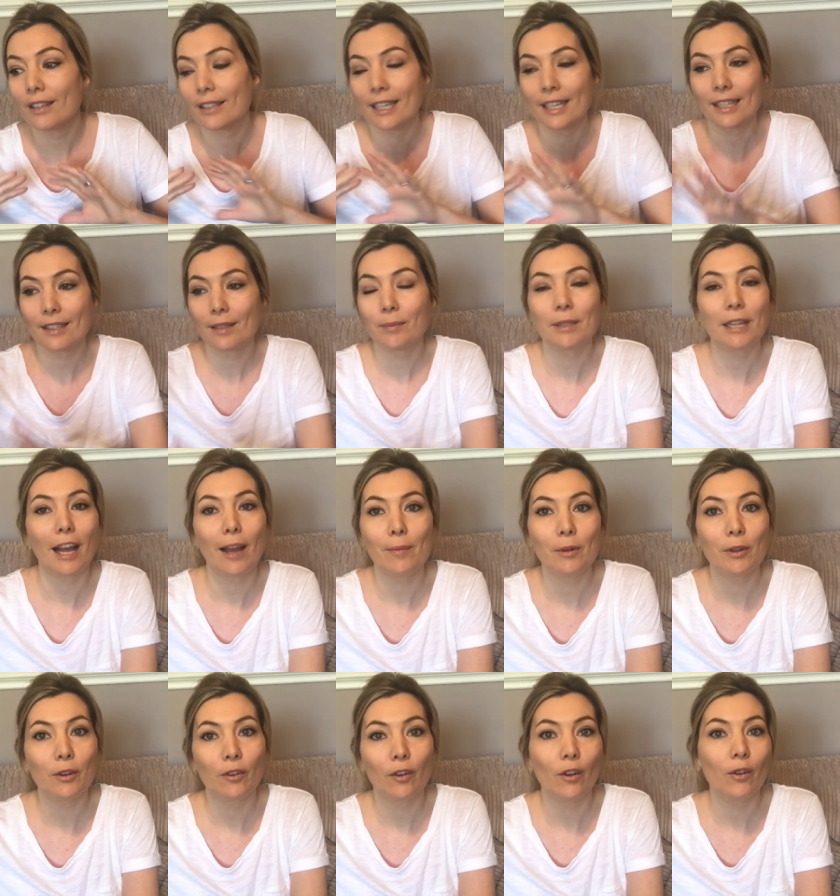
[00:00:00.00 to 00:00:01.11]
take some time on
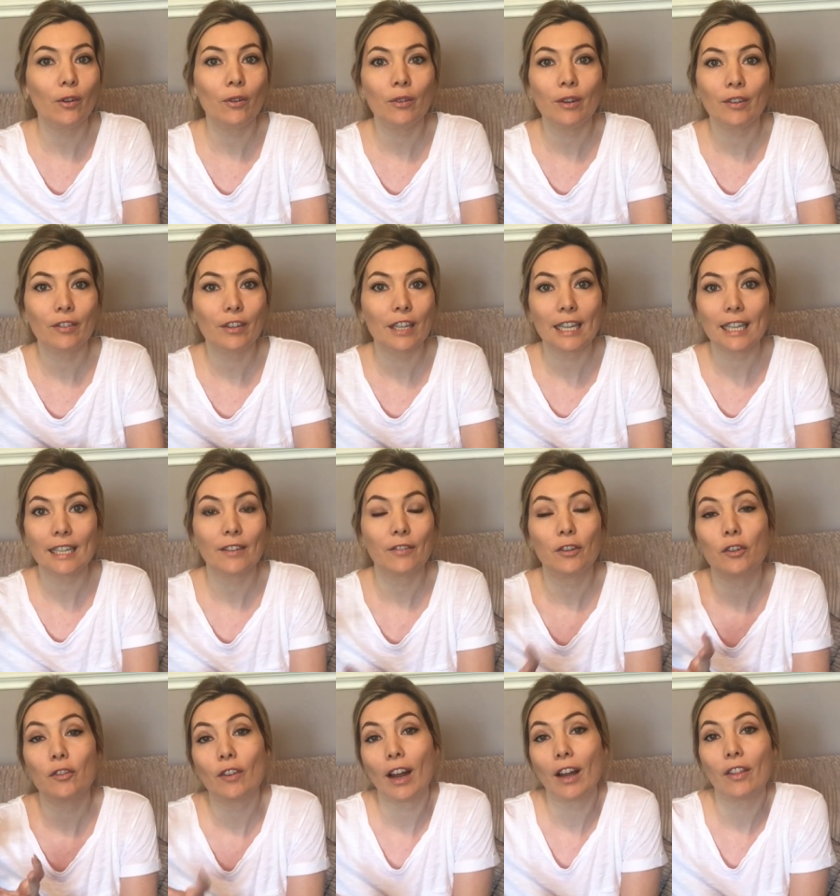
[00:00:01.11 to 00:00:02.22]
your own if
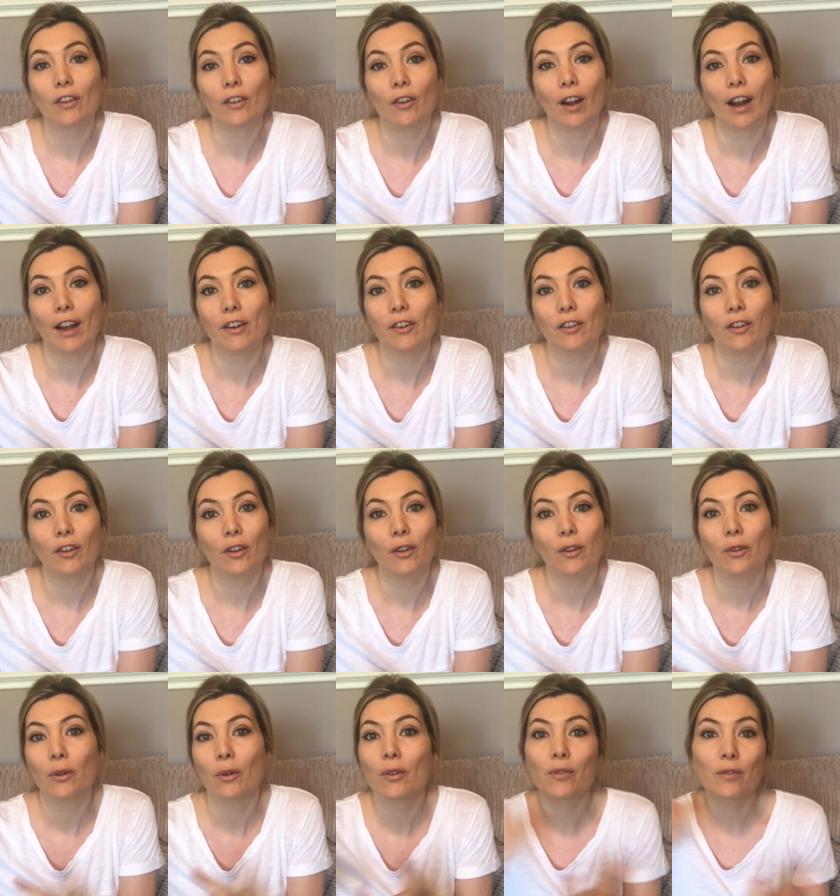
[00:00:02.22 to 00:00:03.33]
you'd rather cry on your
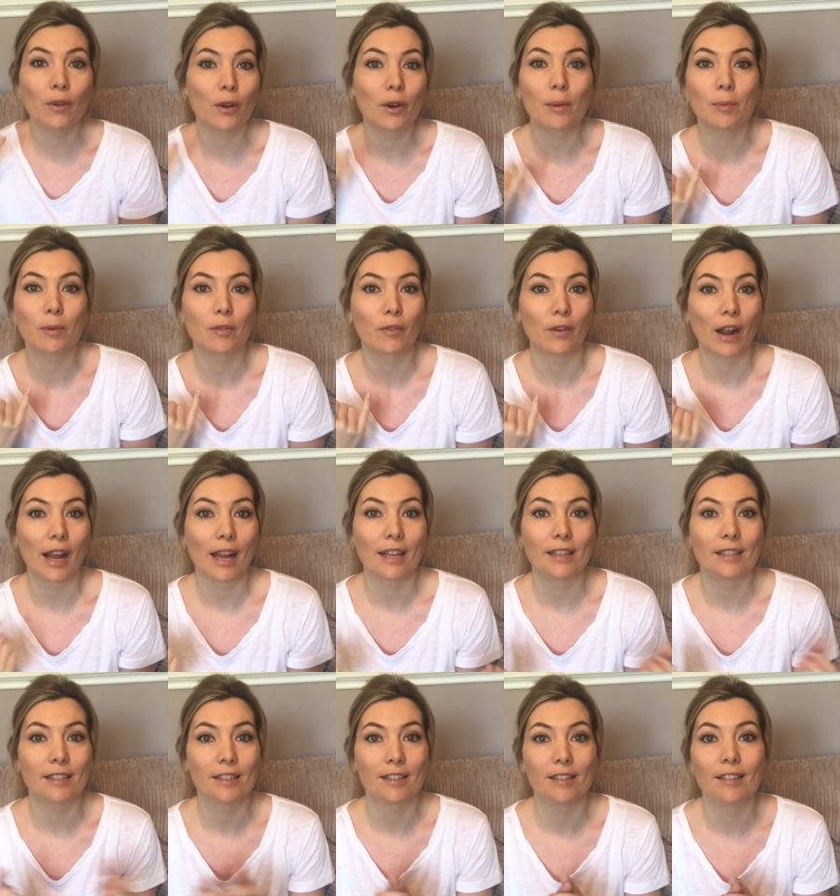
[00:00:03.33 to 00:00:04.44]
own, or phone up a
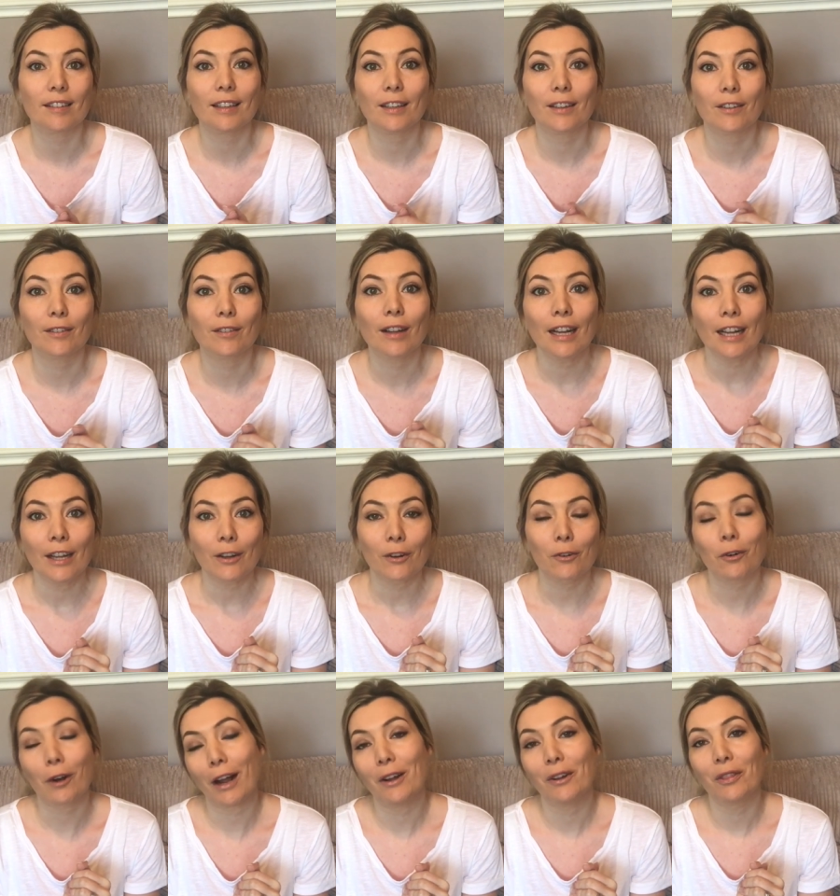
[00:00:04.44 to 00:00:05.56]
friend and, you know,
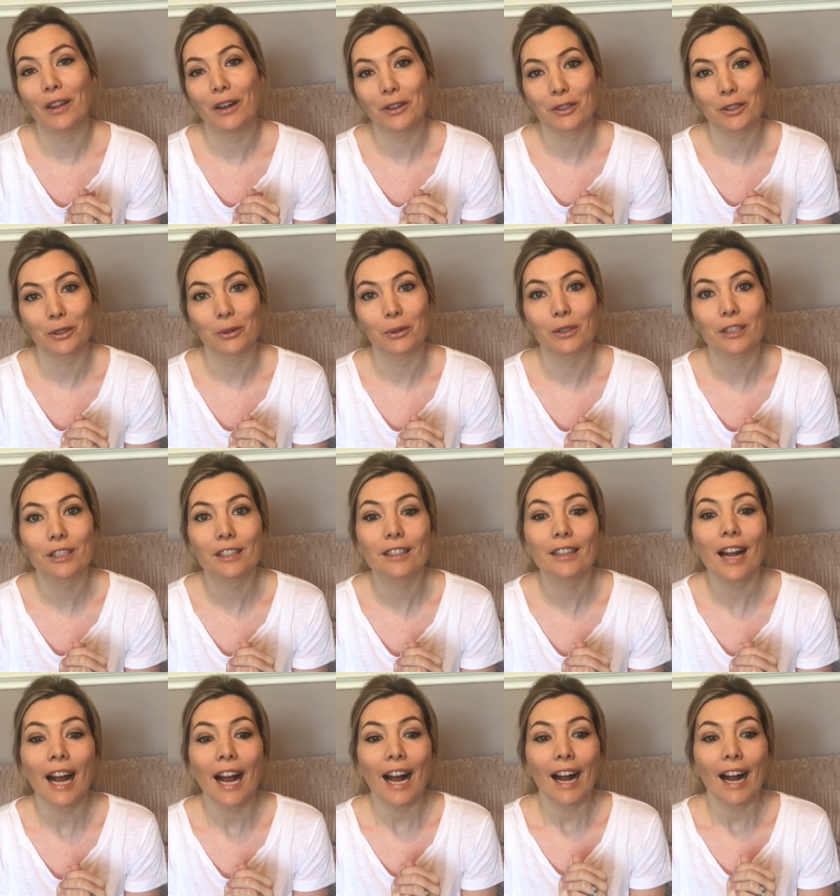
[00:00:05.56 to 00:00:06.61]
cry on their shoulder.